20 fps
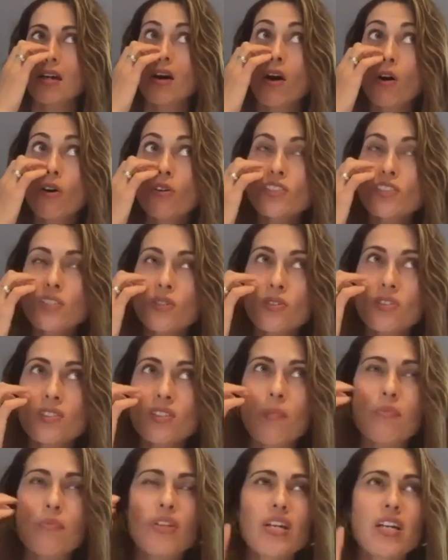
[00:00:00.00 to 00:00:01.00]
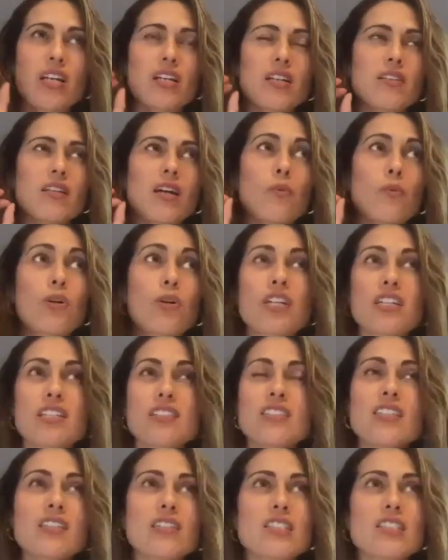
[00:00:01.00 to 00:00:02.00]
also something that we're going to
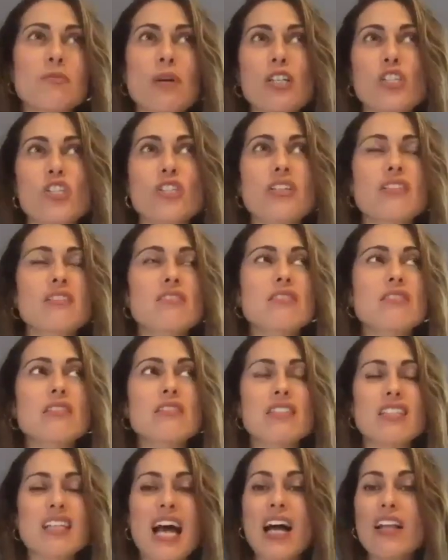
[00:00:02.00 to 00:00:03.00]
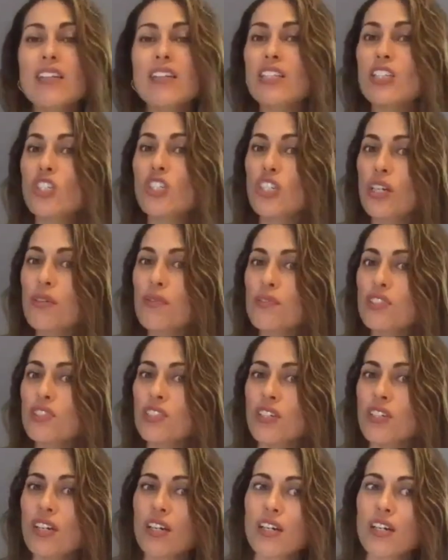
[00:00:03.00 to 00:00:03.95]
see, especially as seasonality shifts.